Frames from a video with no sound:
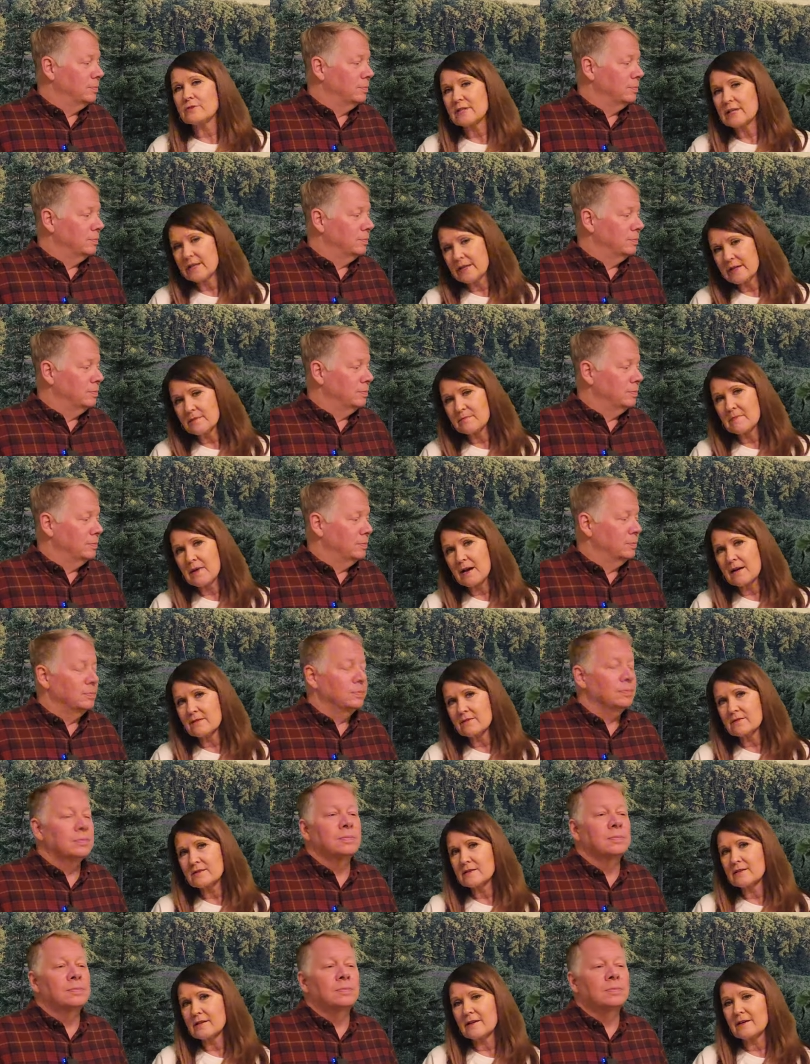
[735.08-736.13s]
Speaker 1: 10
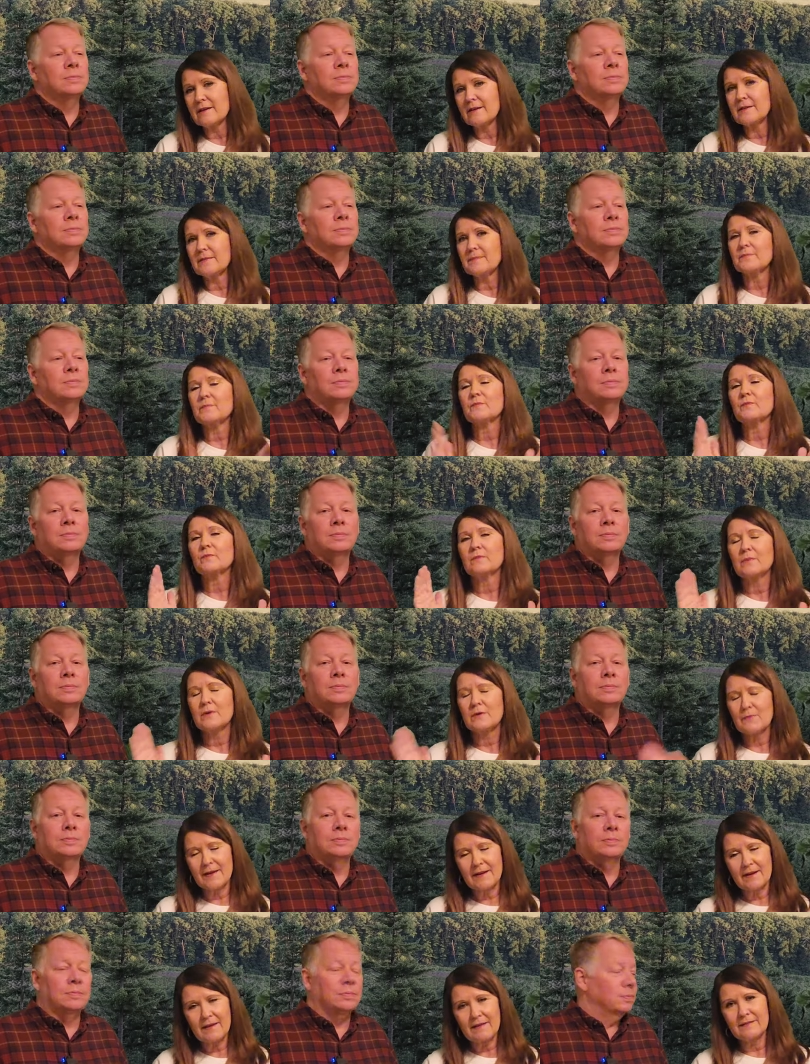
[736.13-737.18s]
miles today. We
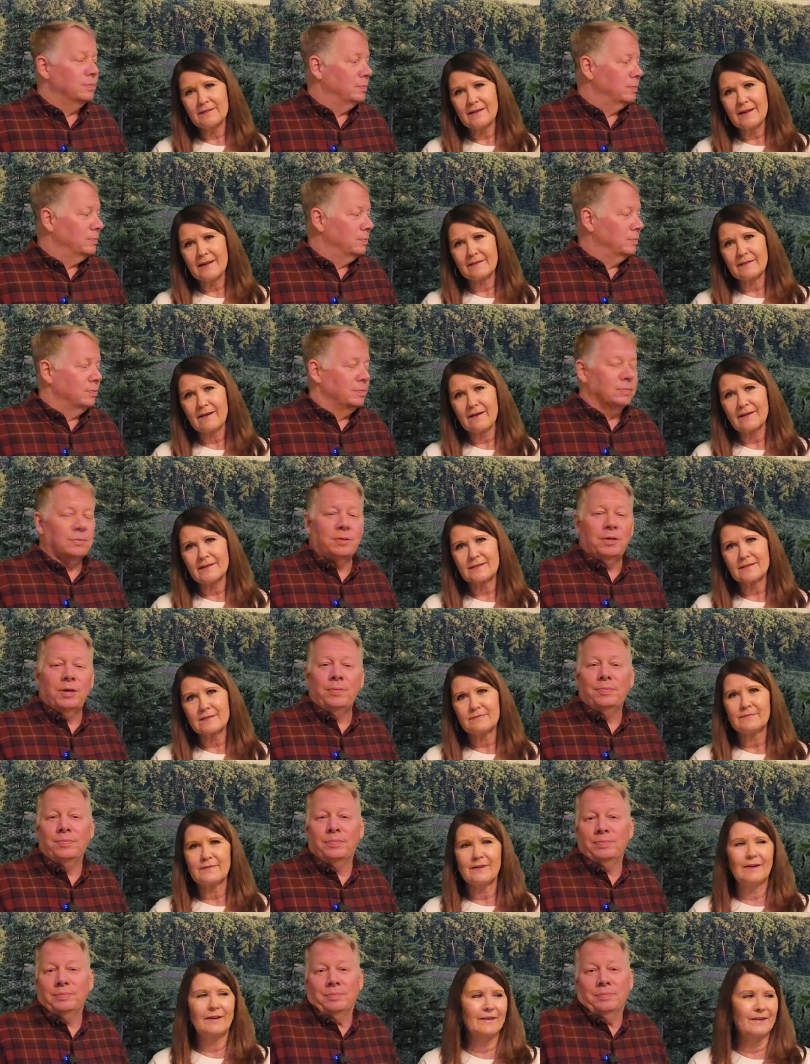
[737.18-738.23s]
ran out of daylight.
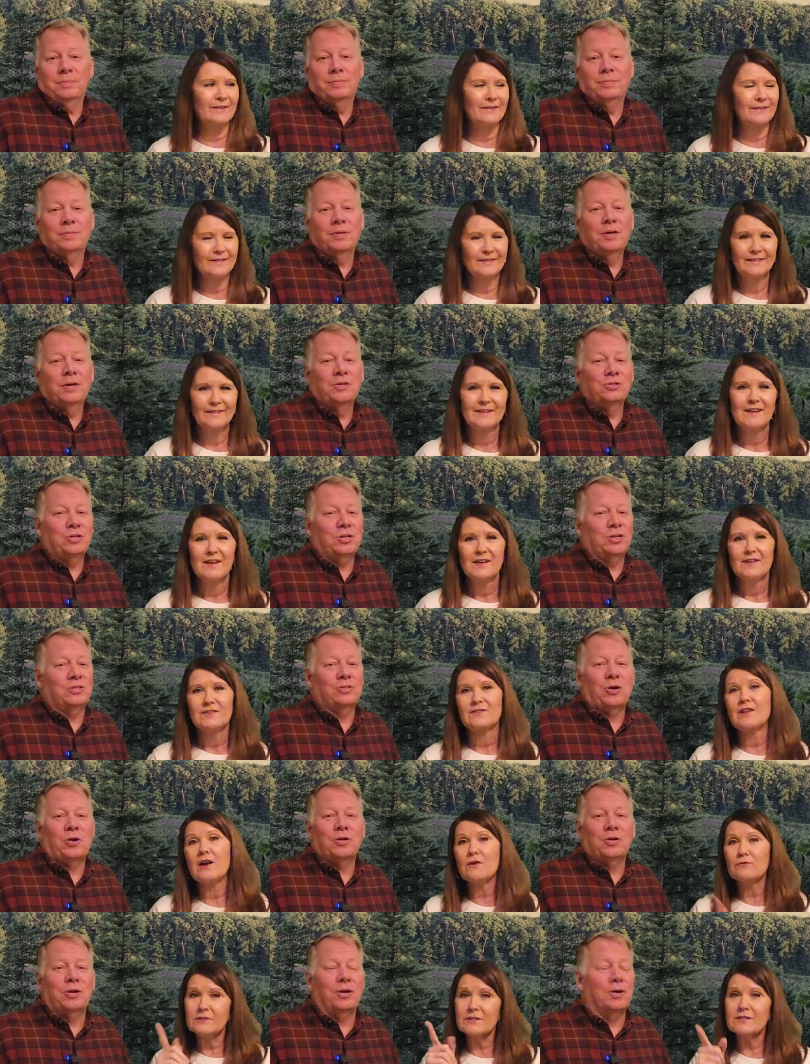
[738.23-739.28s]
Speaker 2: Yep. Should have
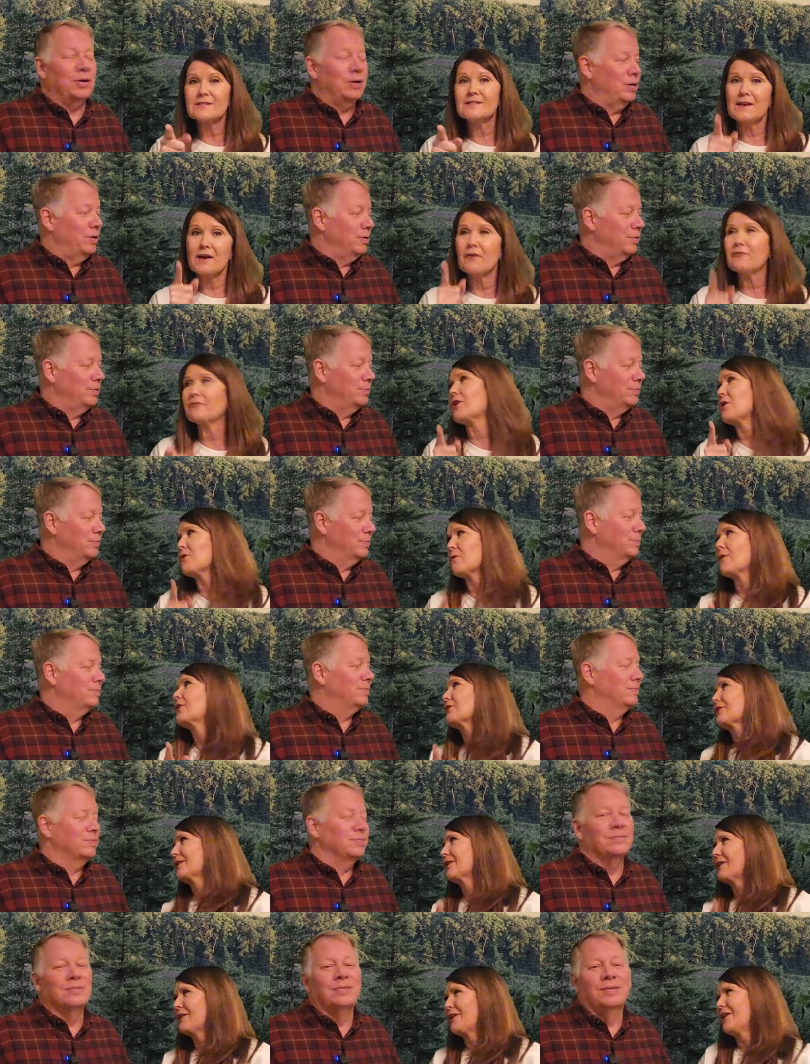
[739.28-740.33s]
Speaker 1: started earlier. Note to self, go
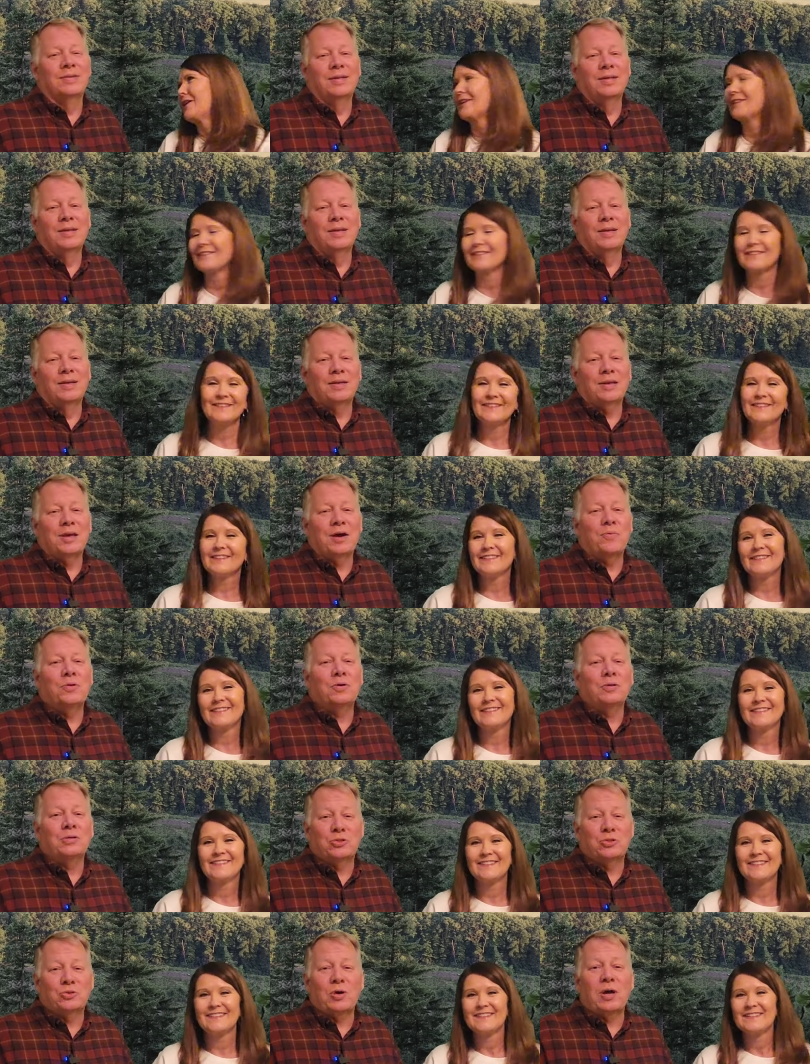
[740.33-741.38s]
earlier.
Speaker 2: Yeah, we're
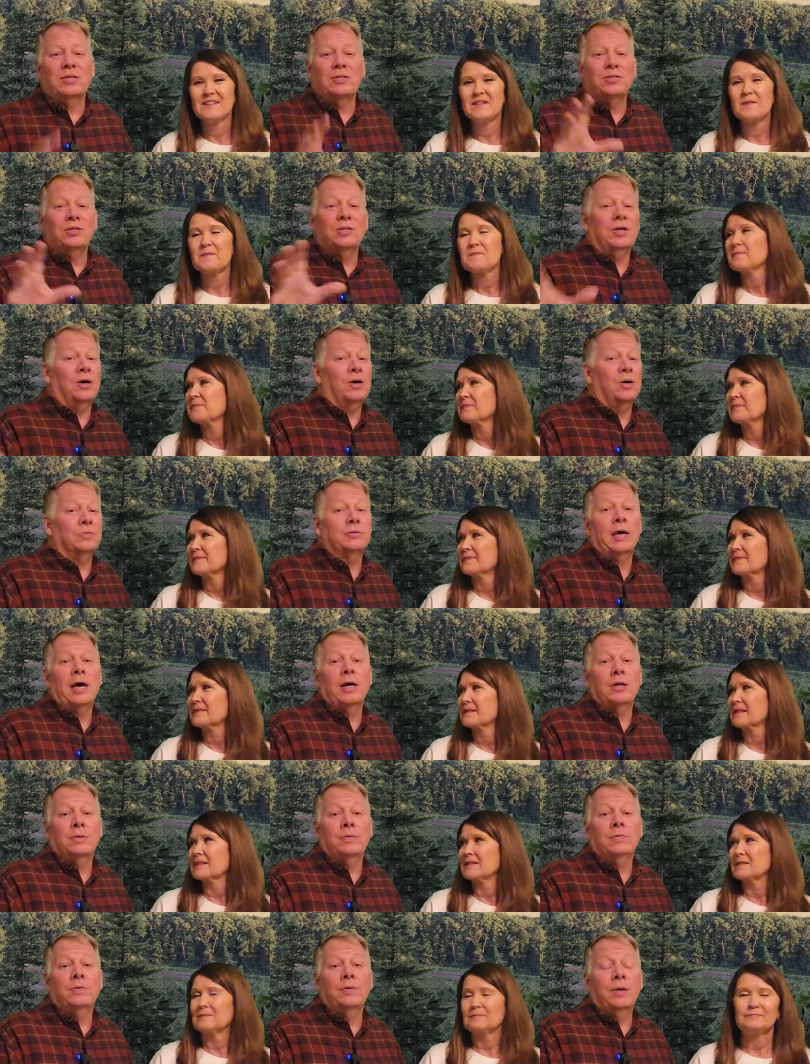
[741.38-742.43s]
just trying to see the whole
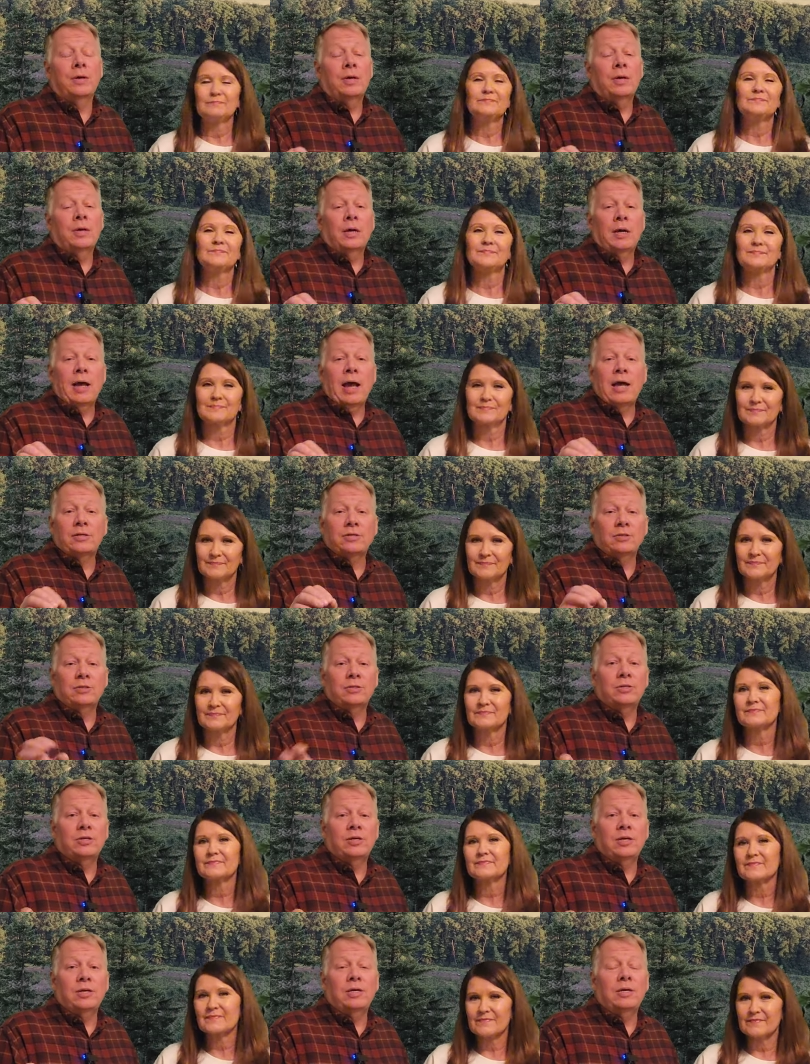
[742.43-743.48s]
town of Ashland
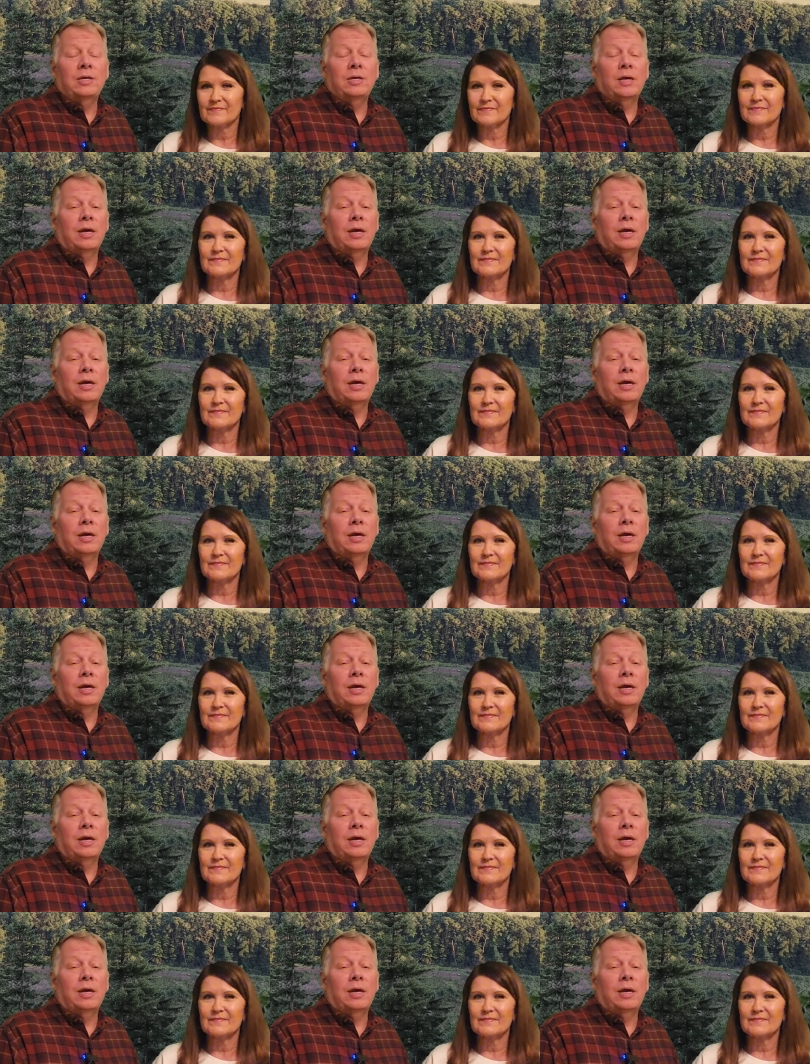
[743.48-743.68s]
City,